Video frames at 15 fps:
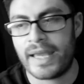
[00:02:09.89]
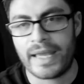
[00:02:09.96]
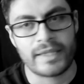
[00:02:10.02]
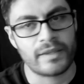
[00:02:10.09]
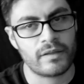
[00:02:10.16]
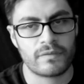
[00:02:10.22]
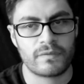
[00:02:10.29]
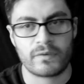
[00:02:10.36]

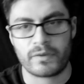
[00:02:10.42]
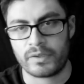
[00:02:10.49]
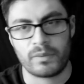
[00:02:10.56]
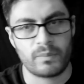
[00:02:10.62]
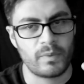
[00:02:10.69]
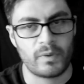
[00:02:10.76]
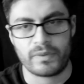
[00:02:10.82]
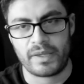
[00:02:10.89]
and therefore
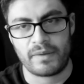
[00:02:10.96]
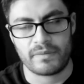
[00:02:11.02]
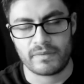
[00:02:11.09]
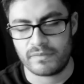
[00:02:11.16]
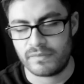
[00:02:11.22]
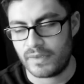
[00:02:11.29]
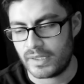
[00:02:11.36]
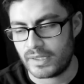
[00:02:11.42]
they're both having
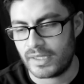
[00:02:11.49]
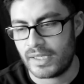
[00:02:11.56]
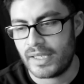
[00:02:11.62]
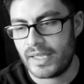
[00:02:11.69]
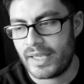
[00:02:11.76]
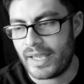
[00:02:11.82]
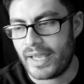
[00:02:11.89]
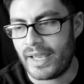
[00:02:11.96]
fun
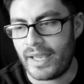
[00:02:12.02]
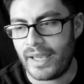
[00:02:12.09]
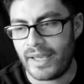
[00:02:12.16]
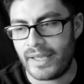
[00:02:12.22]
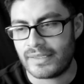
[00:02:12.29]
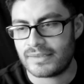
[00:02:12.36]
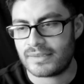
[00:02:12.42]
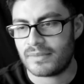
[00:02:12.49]

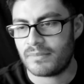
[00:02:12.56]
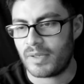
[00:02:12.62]
and